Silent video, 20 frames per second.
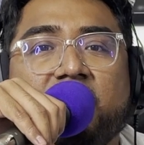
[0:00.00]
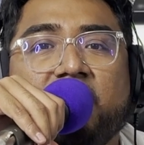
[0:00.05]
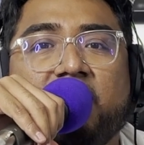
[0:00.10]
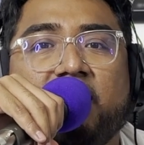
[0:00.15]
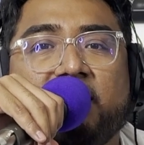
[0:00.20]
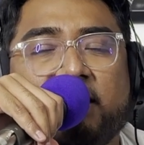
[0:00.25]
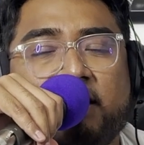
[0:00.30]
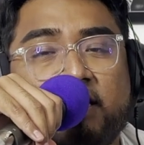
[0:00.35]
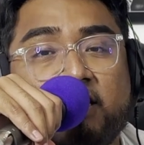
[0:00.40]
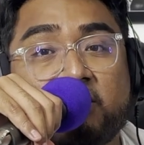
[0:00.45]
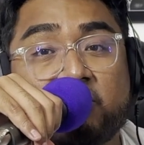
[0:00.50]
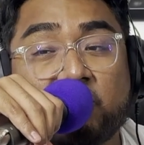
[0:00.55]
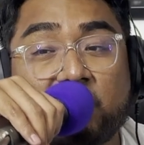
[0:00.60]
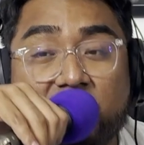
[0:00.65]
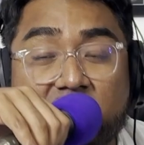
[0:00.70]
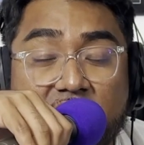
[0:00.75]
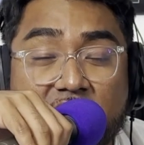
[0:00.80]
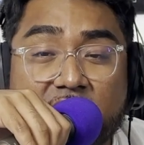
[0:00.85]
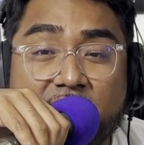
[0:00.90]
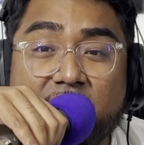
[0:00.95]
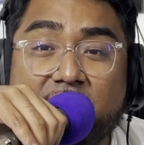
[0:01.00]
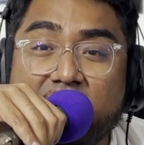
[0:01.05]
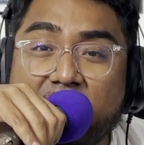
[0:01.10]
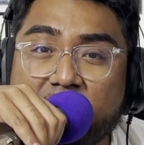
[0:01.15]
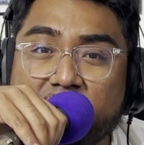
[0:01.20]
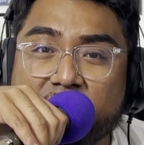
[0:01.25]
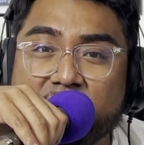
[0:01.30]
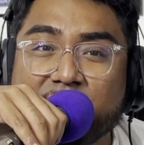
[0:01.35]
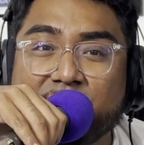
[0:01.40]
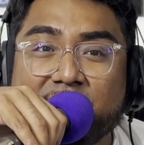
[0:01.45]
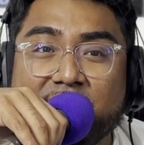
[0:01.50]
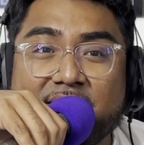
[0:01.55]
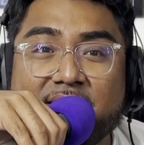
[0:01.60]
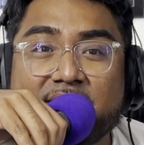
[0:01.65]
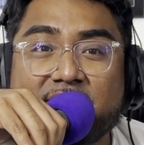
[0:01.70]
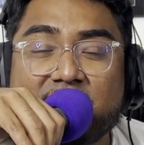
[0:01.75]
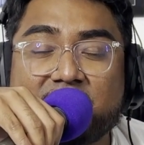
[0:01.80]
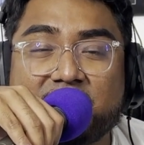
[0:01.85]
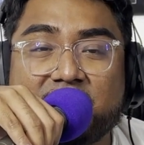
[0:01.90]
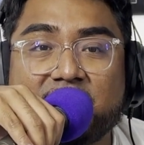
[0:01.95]
I think he's good enough right now to be
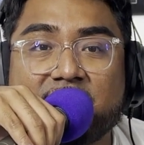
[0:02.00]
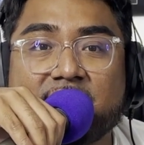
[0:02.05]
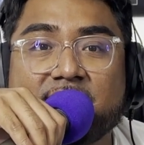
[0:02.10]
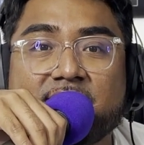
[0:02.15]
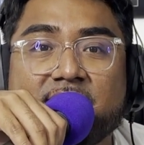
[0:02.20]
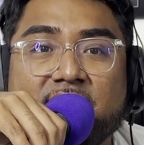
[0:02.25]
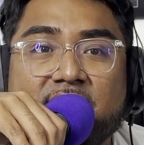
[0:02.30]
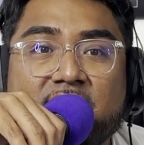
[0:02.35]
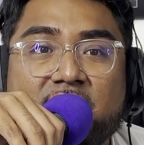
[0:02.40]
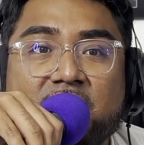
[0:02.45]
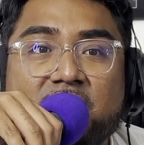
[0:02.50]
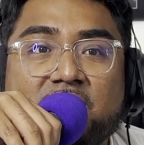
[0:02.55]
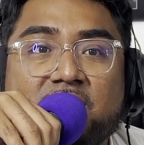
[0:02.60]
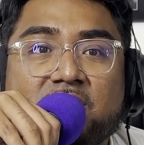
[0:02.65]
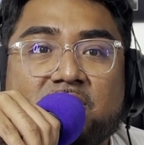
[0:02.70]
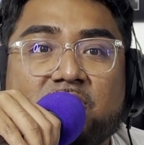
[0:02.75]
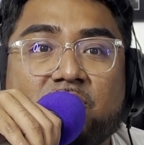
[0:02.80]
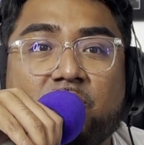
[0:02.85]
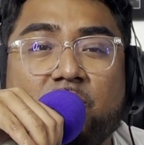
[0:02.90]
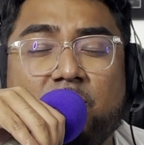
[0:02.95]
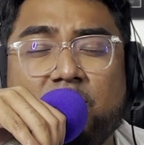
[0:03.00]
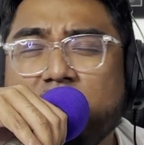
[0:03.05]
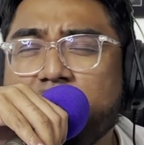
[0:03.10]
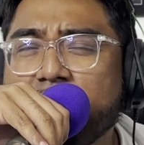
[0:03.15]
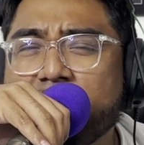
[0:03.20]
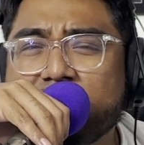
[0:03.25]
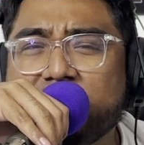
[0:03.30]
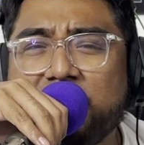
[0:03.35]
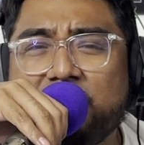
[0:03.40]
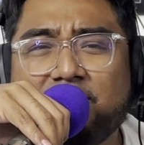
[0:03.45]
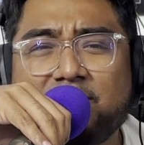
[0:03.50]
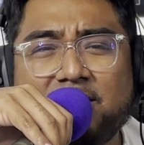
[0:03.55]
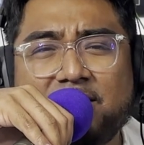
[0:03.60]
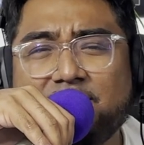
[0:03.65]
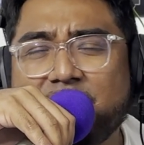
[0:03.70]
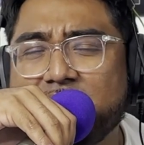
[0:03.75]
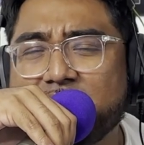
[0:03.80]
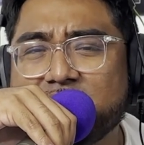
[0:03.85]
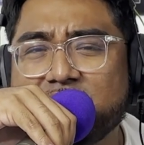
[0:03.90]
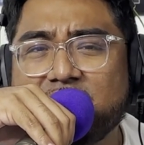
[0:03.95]
in the team. So the only ones that really
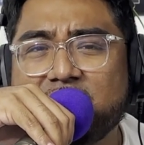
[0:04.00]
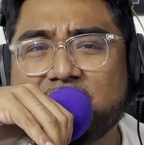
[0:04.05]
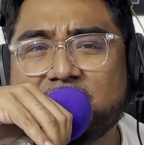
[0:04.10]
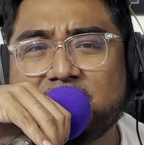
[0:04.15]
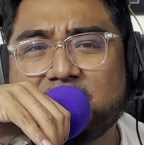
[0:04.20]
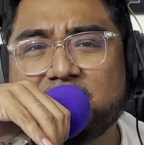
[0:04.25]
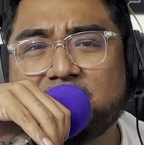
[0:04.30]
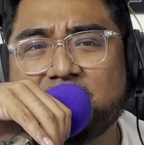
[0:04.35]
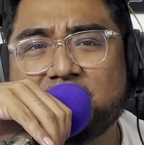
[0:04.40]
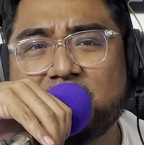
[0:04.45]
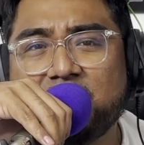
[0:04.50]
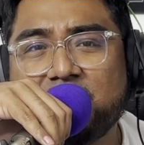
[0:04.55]
make sense